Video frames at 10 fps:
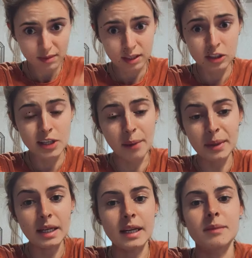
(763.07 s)
your
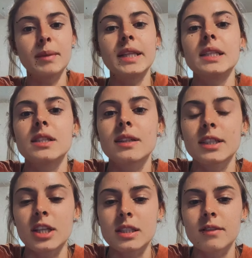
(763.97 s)
tummy and may lead to
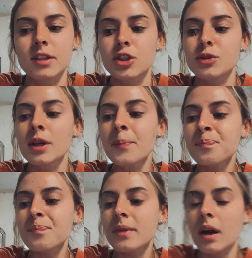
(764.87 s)
digestive issues.
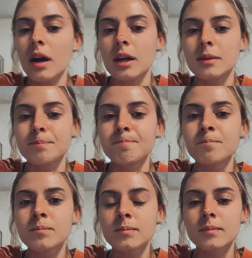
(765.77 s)

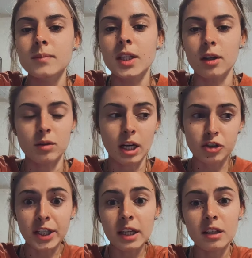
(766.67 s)
Not
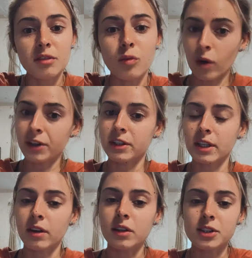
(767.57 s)
drinking enough water
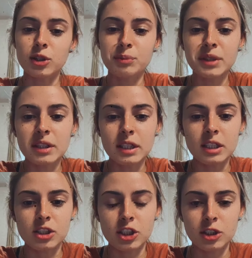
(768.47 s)
could also be the
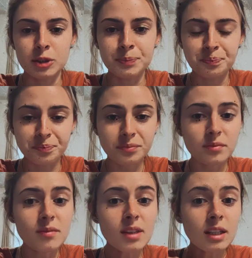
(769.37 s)
issue.
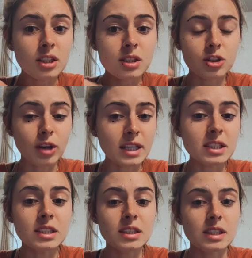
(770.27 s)
Stress
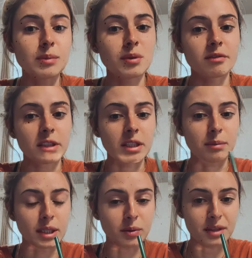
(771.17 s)
and sleep are really
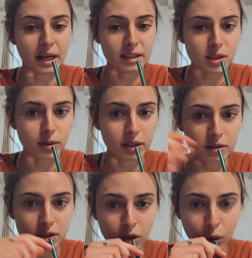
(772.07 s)
big with that as well.
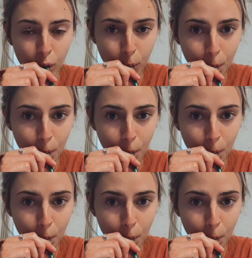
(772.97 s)
So